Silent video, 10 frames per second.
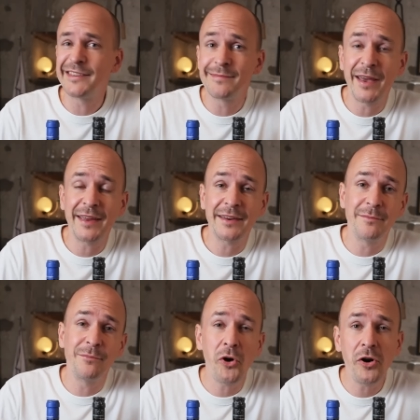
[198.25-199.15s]
it's made
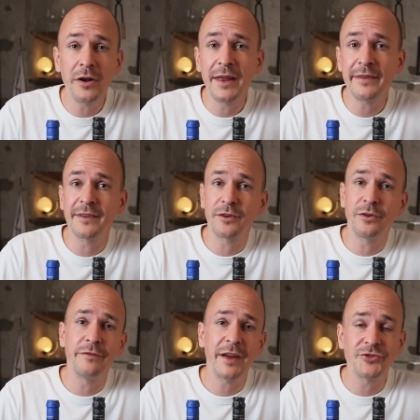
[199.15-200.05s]
in more or less a
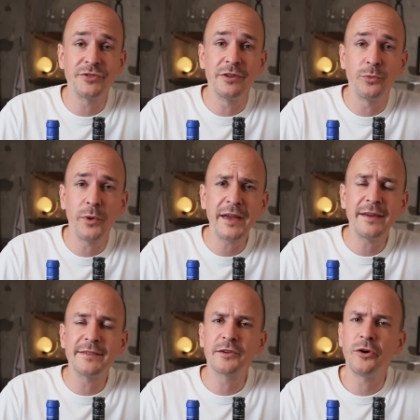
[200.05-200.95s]
conventional way.
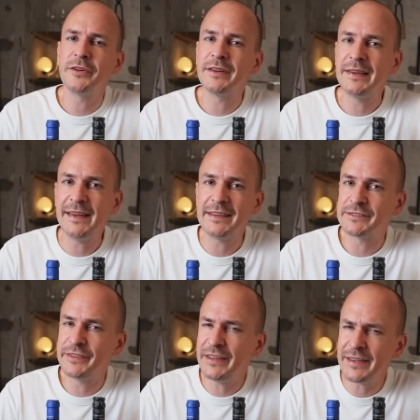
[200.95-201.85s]
It's called
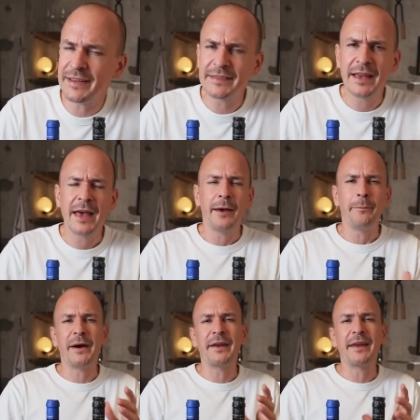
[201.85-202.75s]
Lías Finas.
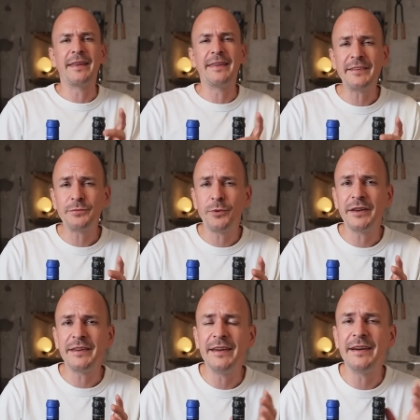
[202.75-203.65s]
But this
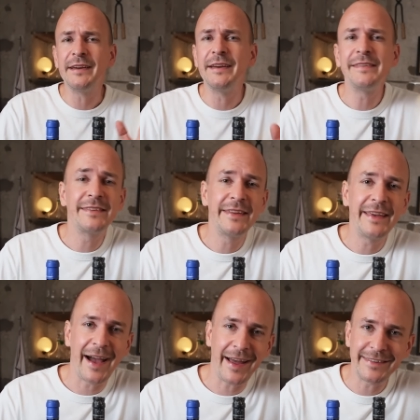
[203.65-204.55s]
one here is
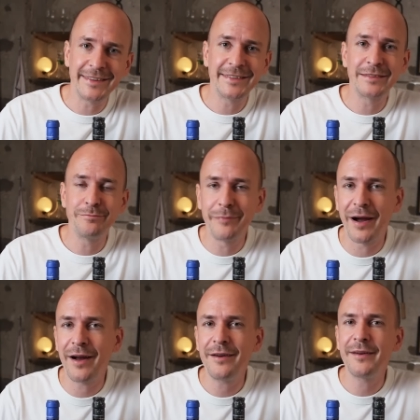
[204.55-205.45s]
the Attis
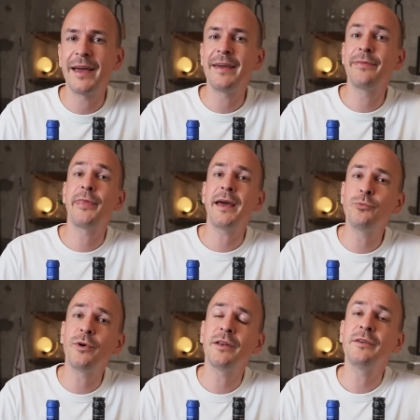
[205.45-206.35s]
Mar, and that
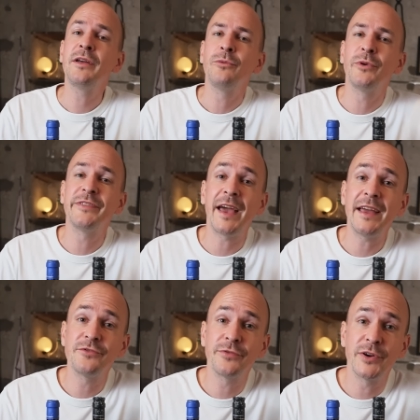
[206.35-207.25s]
one was
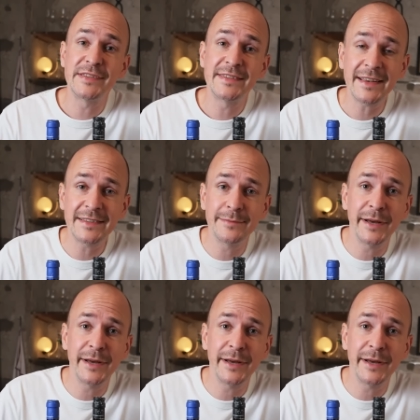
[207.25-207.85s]
aged for 6